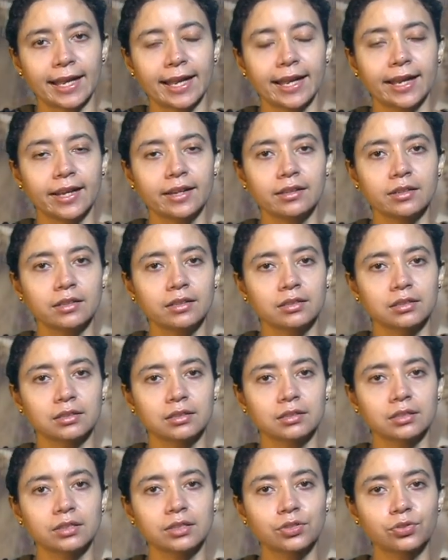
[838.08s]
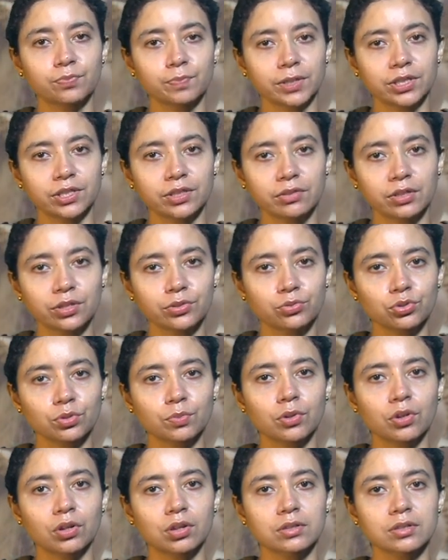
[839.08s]
and uh, this particular
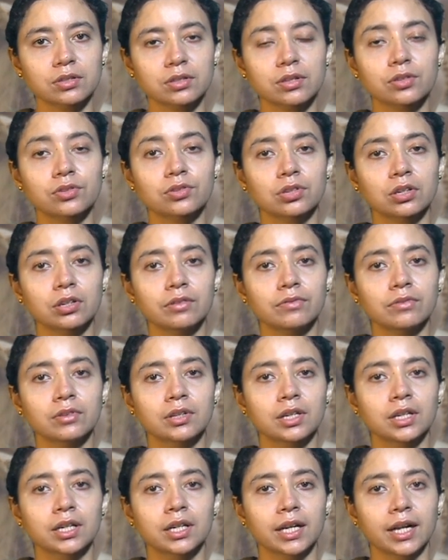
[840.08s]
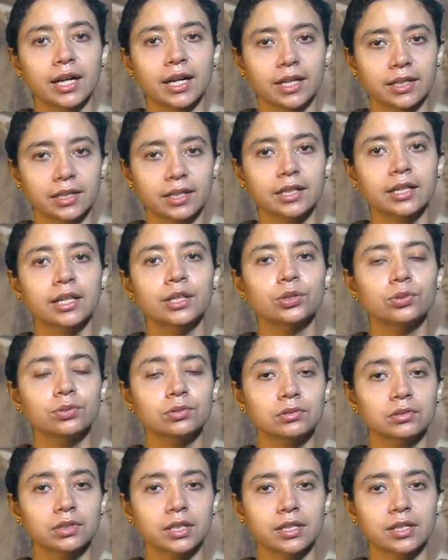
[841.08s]
troupe consists of
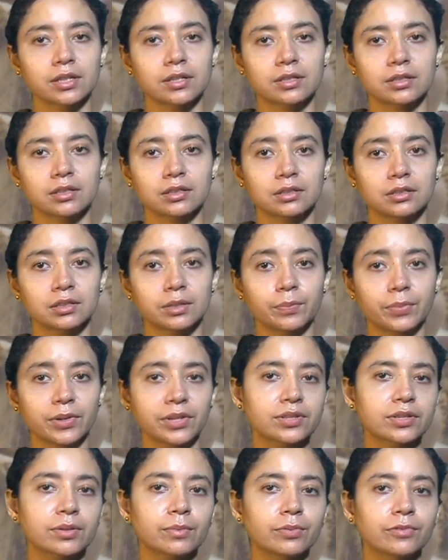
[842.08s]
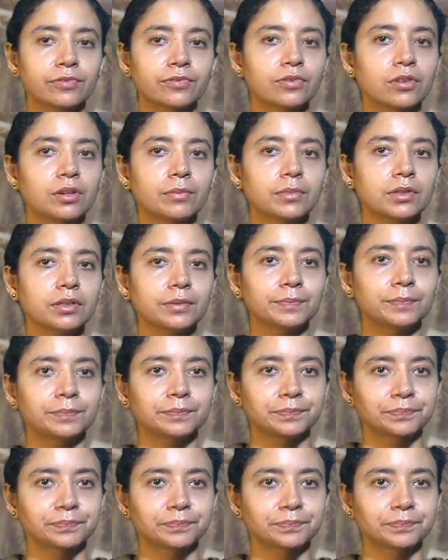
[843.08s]
Kathakadu, that is the, the principal performer,